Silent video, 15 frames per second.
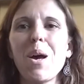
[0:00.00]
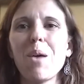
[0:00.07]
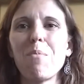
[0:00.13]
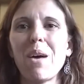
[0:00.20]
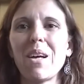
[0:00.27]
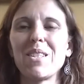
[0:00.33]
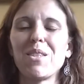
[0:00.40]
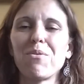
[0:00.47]

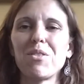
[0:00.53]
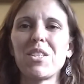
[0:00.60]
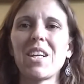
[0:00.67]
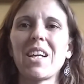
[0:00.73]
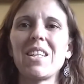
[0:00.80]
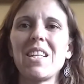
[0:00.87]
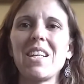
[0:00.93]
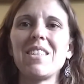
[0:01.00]
about different
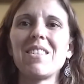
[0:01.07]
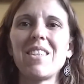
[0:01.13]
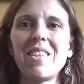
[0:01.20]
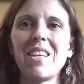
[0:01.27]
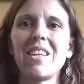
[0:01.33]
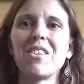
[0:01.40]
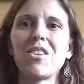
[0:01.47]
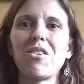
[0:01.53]
techniques in
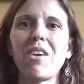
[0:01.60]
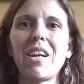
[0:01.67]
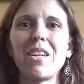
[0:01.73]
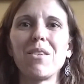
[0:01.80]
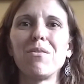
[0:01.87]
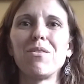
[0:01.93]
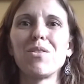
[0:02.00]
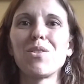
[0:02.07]
the
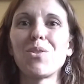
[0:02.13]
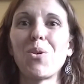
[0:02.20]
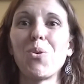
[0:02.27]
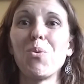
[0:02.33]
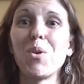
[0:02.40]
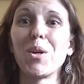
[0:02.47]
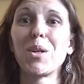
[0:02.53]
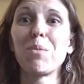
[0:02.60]
integrative
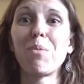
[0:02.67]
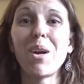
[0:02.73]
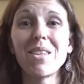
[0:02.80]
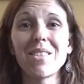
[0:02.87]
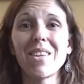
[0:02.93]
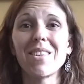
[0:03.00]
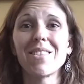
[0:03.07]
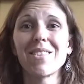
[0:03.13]
soul work
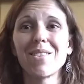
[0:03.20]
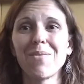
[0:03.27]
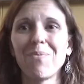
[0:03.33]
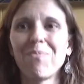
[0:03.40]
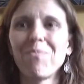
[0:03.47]
process.